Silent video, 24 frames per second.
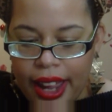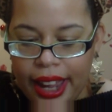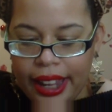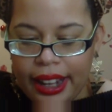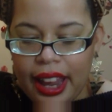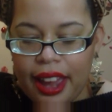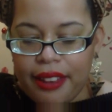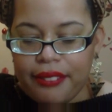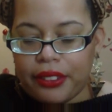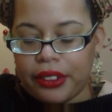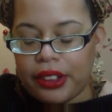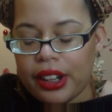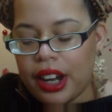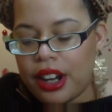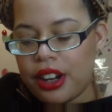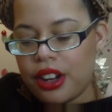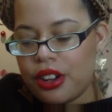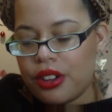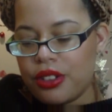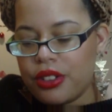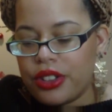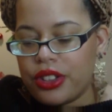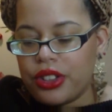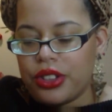And everyone I
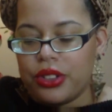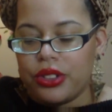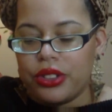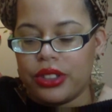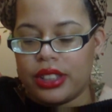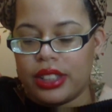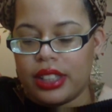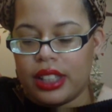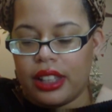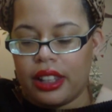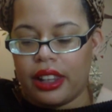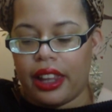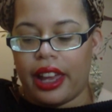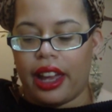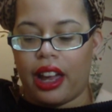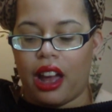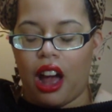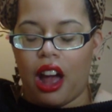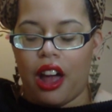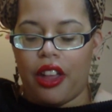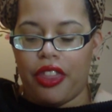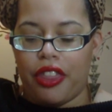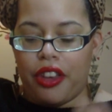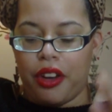know used it
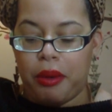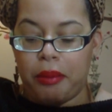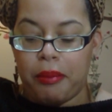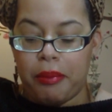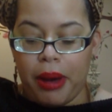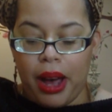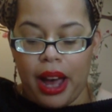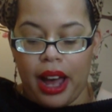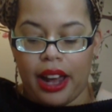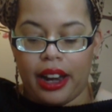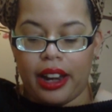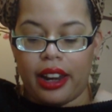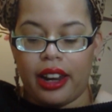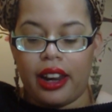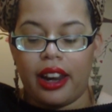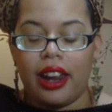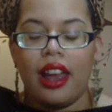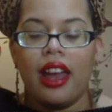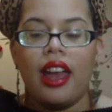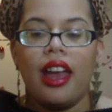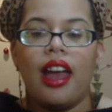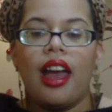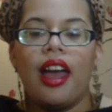like on their body.